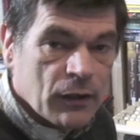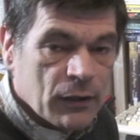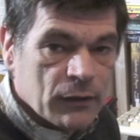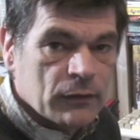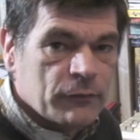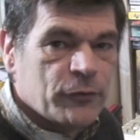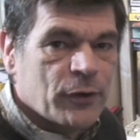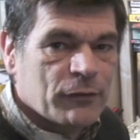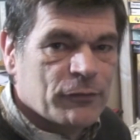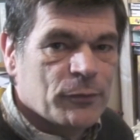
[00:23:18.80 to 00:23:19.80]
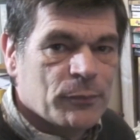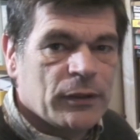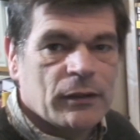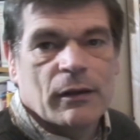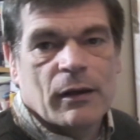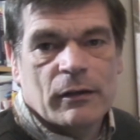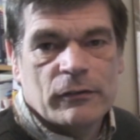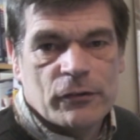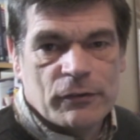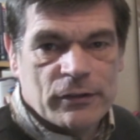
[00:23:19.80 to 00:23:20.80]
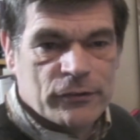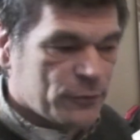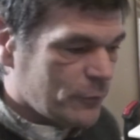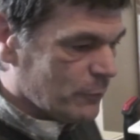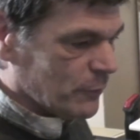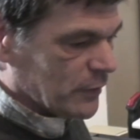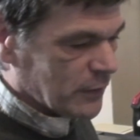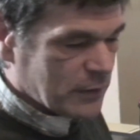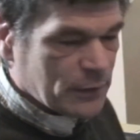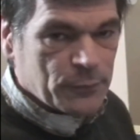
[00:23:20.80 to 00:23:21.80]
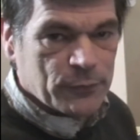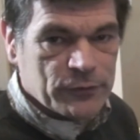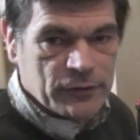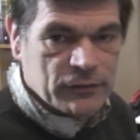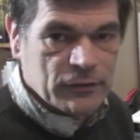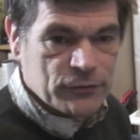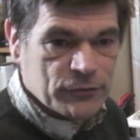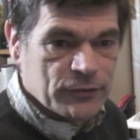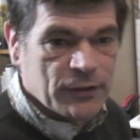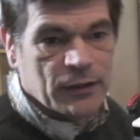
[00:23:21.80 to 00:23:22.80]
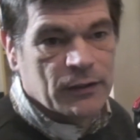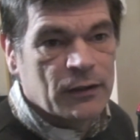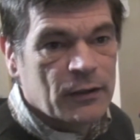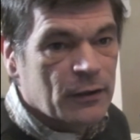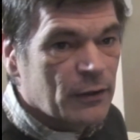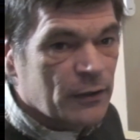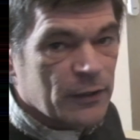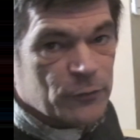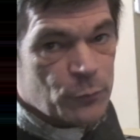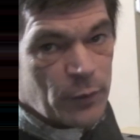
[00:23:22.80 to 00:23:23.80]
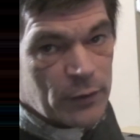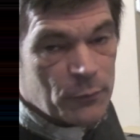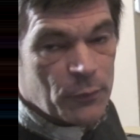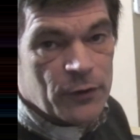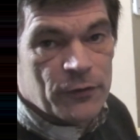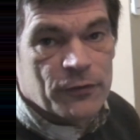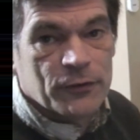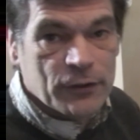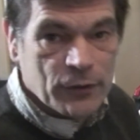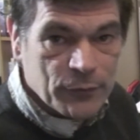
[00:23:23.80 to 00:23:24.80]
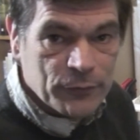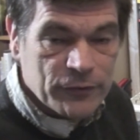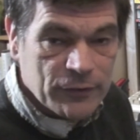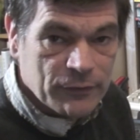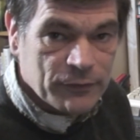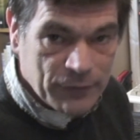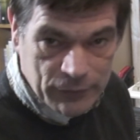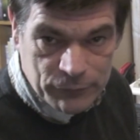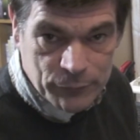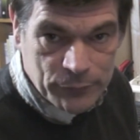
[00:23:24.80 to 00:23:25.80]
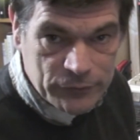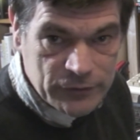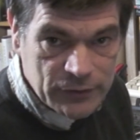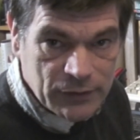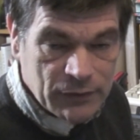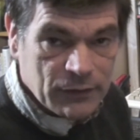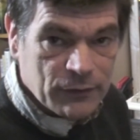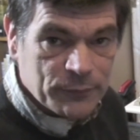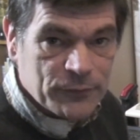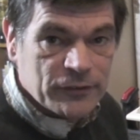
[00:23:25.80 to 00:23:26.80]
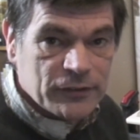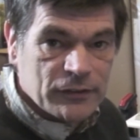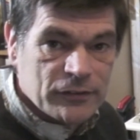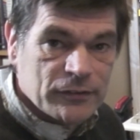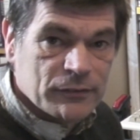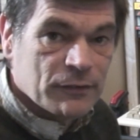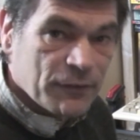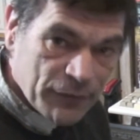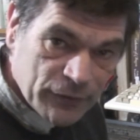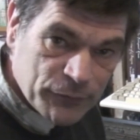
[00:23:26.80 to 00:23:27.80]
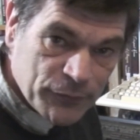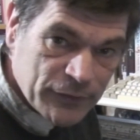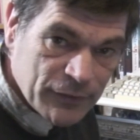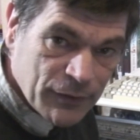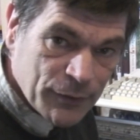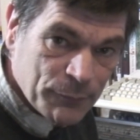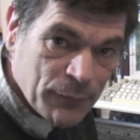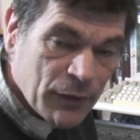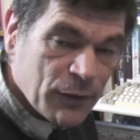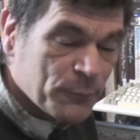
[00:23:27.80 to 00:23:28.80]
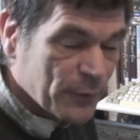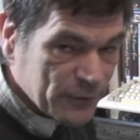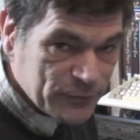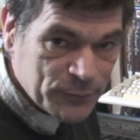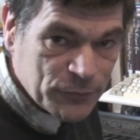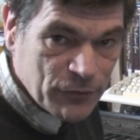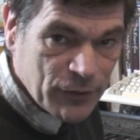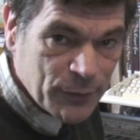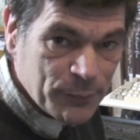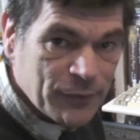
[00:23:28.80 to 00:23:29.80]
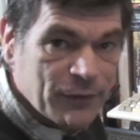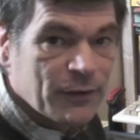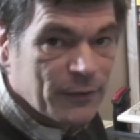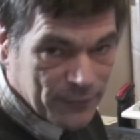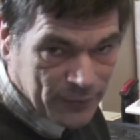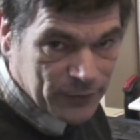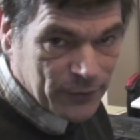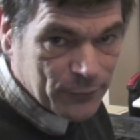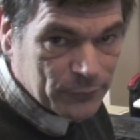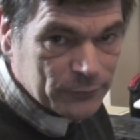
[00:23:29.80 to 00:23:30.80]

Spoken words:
and if you have an Amiga and you're into MIDI keyboards, etc., then it's well worth the go. So thanks for watching, and I hope to see you soon. Thanks for your time. Please subscribe. Thank you.